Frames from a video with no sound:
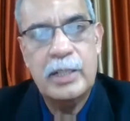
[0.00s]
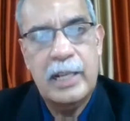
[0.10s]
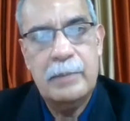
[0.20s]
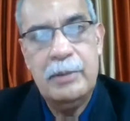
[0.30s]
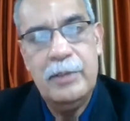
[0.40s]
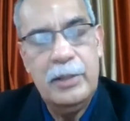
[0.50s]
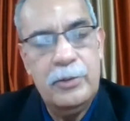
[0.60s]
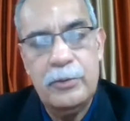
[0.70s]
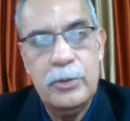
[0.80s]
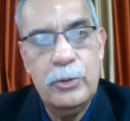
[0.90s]
tell them, even if
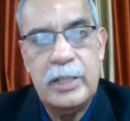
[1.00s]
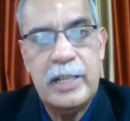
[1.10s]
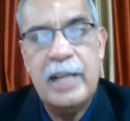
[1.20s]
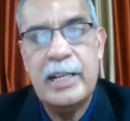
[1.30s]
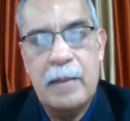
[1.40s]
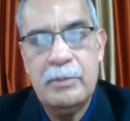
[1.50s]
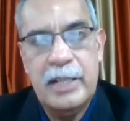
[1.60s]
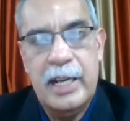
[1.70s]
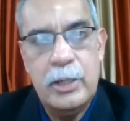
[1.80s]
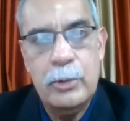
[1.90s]
you do it 10 times a
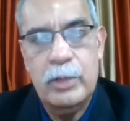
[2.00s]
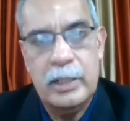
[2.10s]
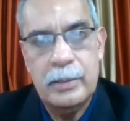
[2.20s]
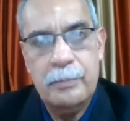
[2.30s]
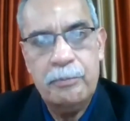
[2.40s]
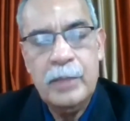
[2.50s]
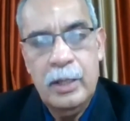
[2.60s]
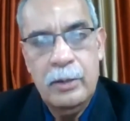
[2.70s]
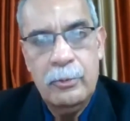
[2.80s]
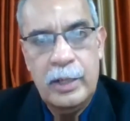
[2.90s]
day, do it.
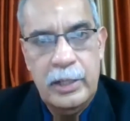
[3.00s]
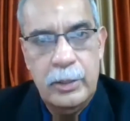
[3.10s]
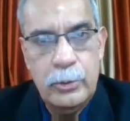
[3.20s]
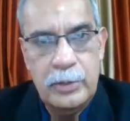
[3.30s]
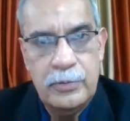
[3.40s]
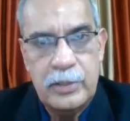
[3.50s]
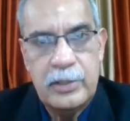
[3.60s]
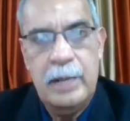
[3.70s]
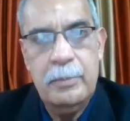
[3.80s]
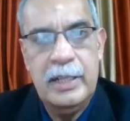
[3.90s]
Whether you do it for
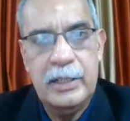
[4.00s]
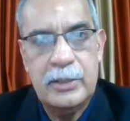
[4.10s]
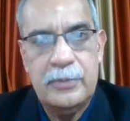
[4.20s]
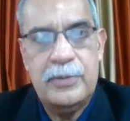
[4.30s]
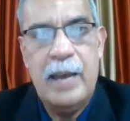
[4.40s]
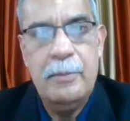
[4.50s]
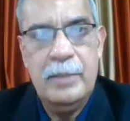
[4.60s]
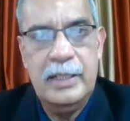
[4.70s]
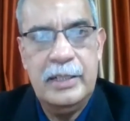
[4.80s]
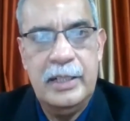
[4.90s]
3 minutes or 5
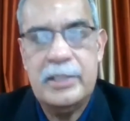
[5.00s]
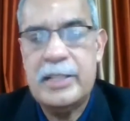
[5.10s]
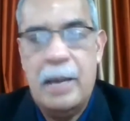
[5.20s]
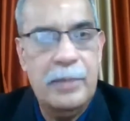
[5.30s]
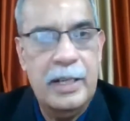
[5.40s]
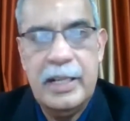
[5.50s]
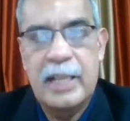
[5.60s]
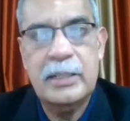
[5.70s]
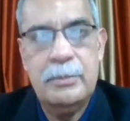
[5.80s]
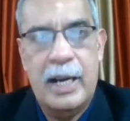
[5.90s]
minutes each time, it
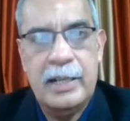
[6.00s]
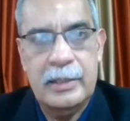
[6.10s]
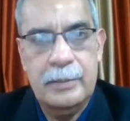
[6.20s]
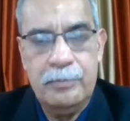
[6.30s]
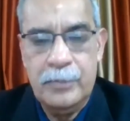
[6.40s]
doesn't matter.